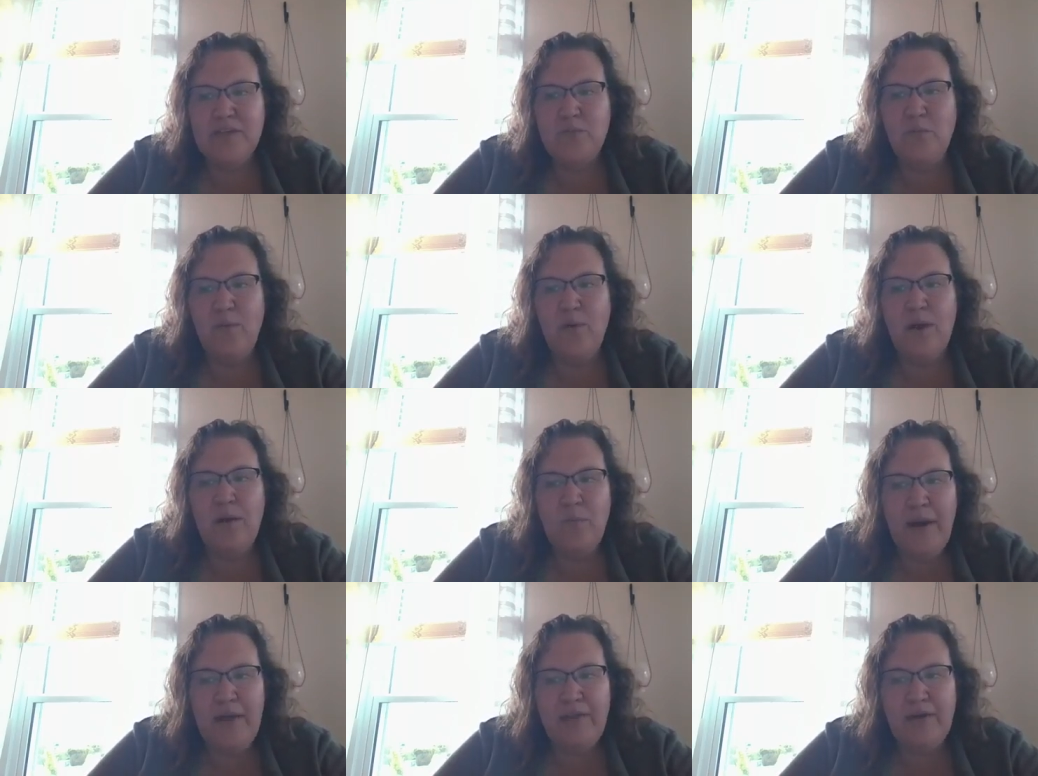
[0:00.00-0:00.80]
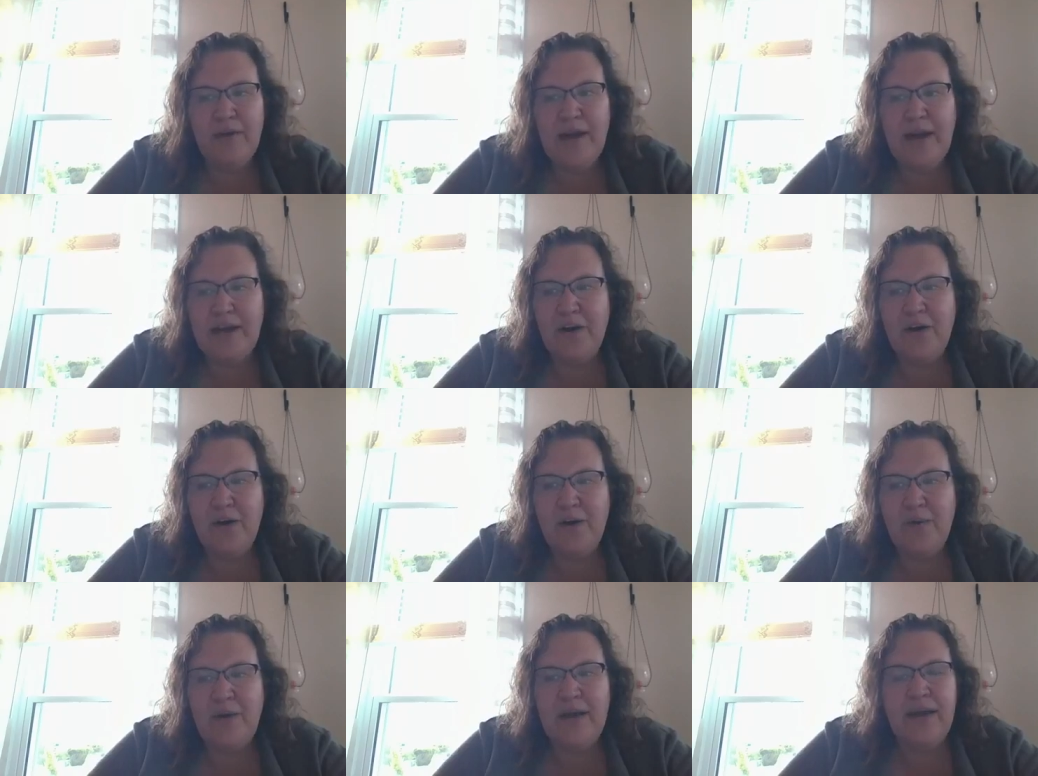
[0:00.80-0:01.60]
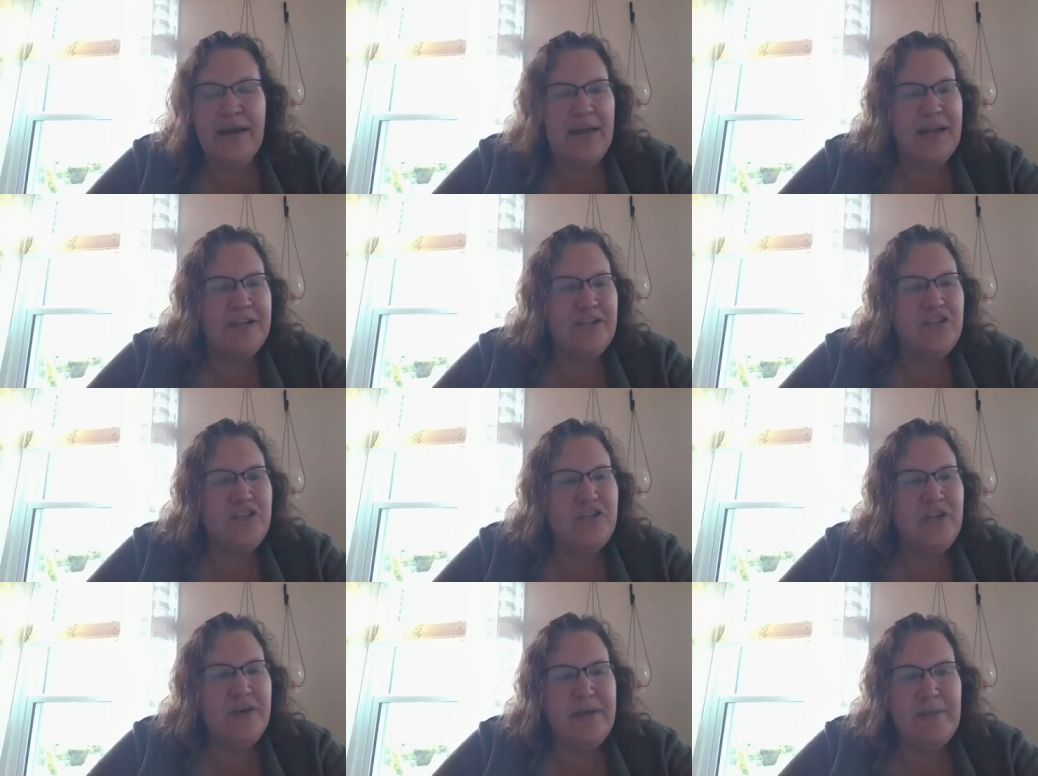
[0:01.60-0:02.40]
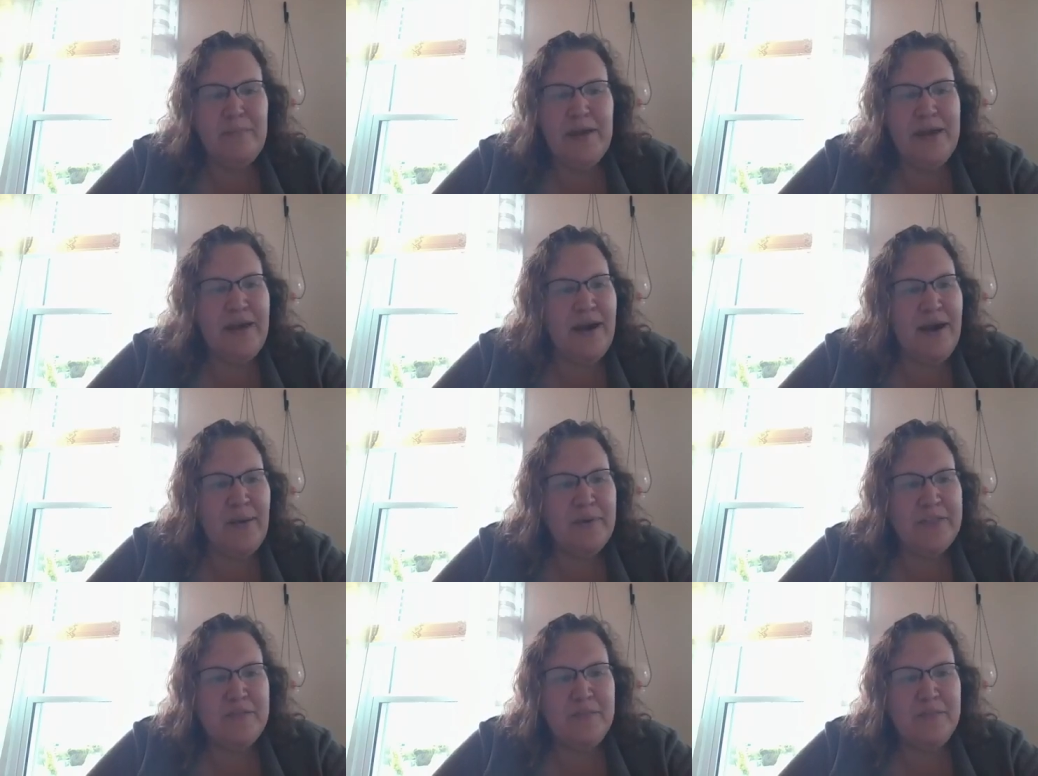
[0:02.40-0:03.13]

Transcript: This warm weather, I know, is cheering me up.